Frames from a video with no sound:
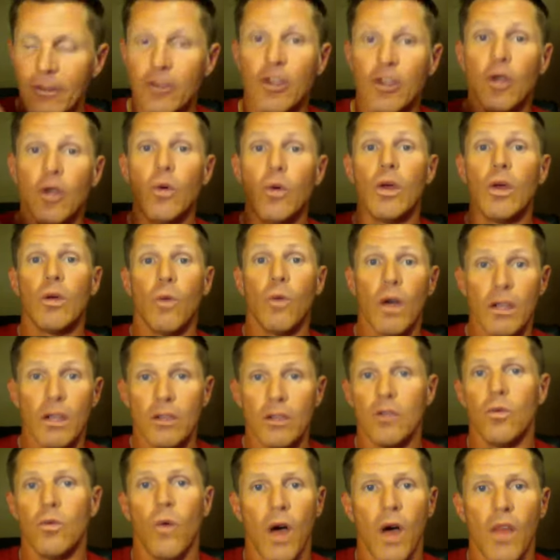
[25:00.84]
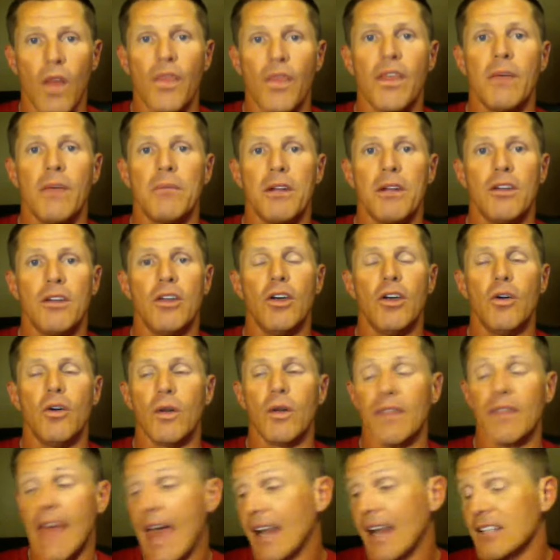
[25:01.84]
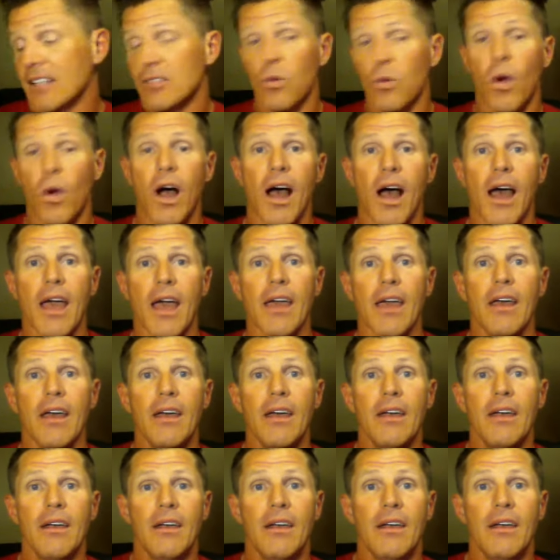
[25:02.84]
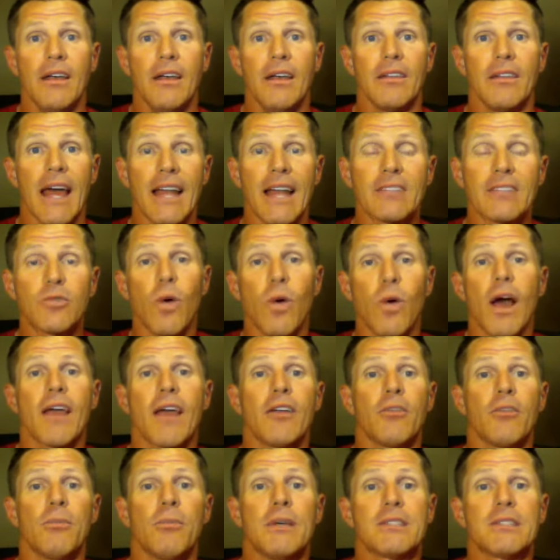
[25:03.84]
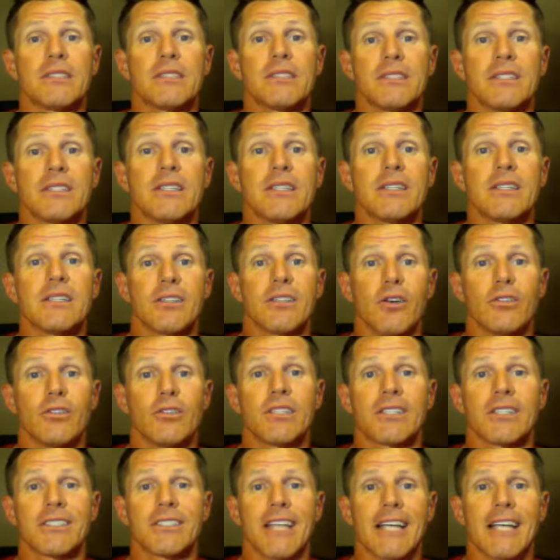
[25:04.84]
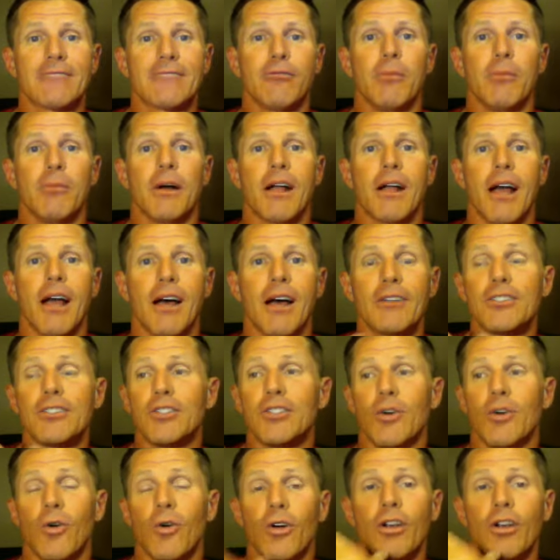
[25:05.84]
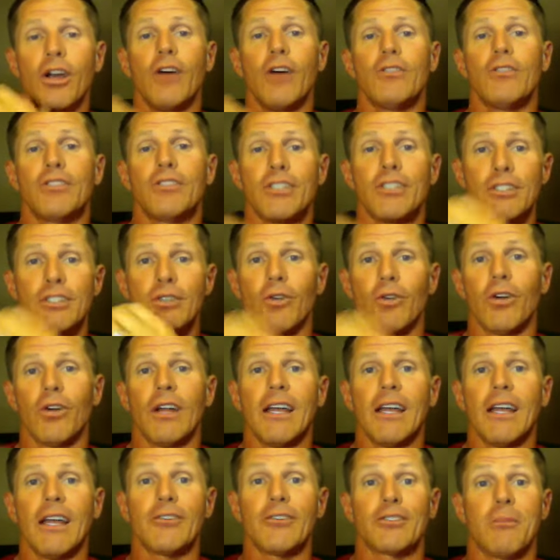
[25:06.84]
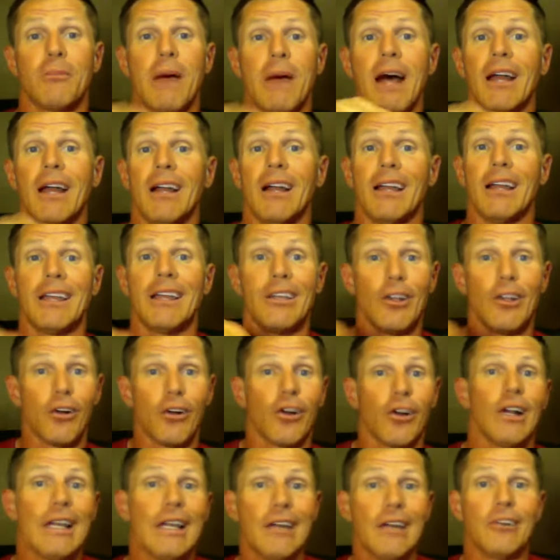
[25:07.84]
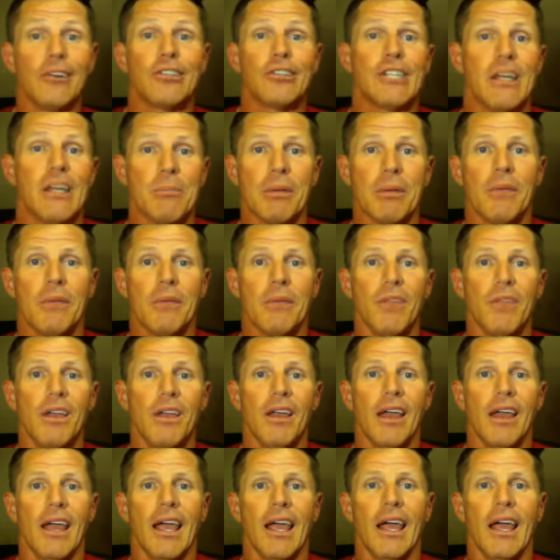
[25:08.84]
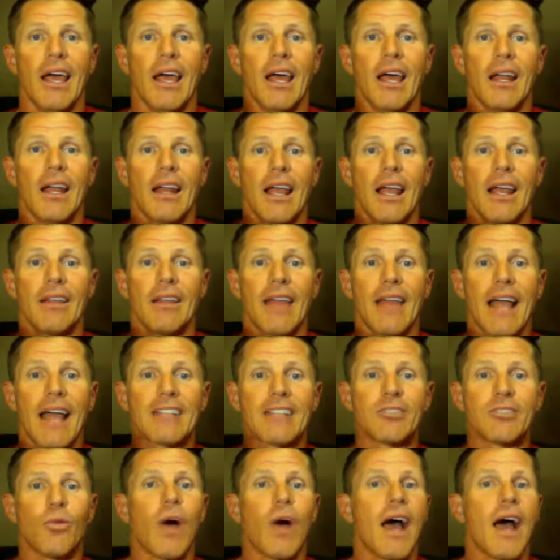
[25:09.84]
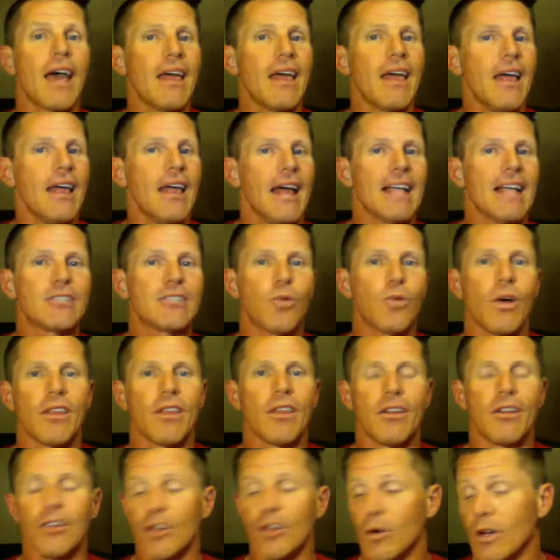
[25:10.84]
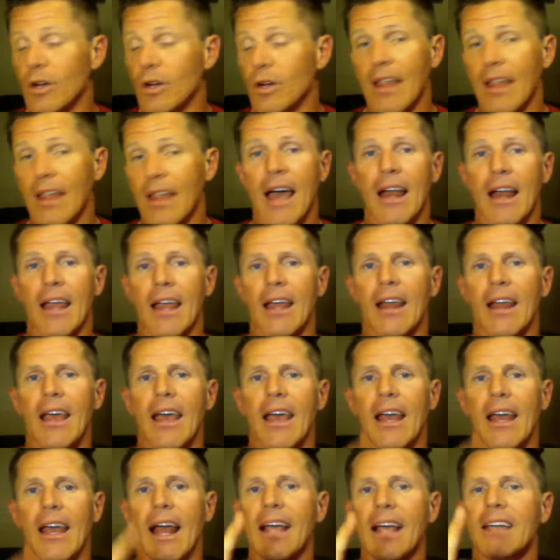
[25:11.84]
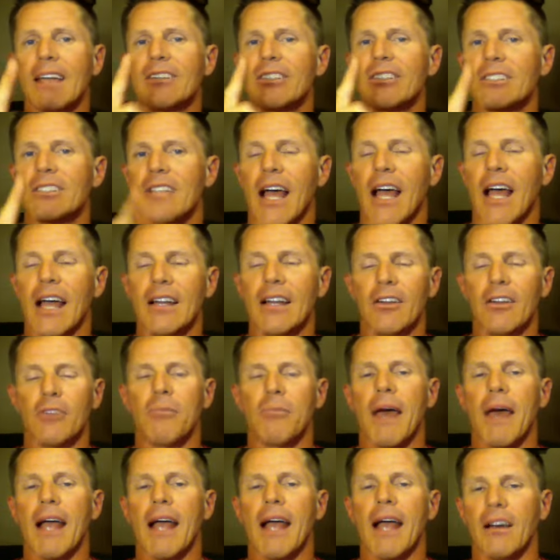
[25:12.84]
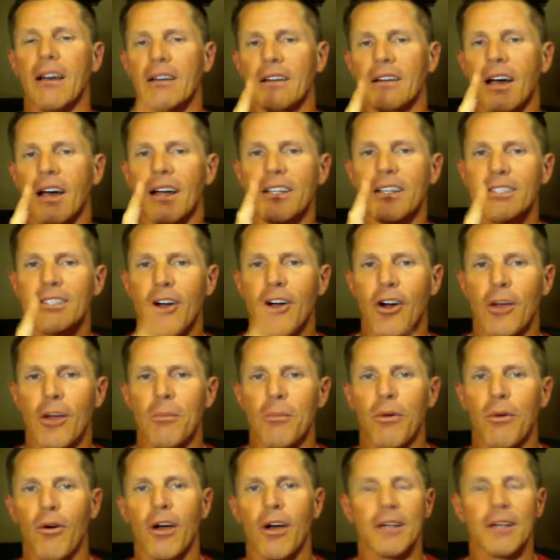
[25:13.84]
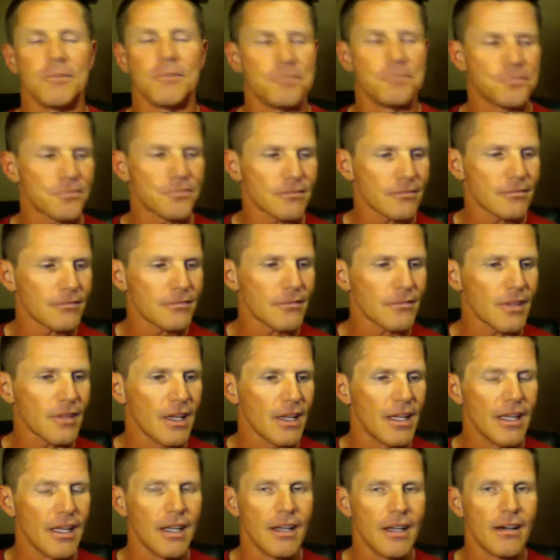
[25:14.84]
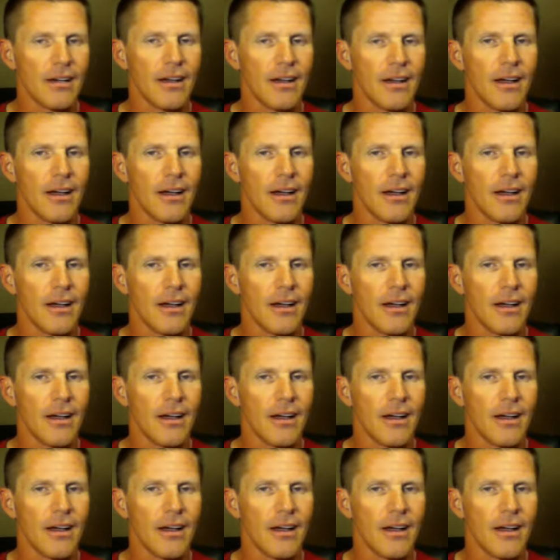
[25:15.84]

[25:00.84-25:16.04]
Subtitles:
doing what you want them to do. And that is why your business is so successful, because your coaching, your leaders are modeling your leadership. And that's why they're doing that. And I look back on a turning point in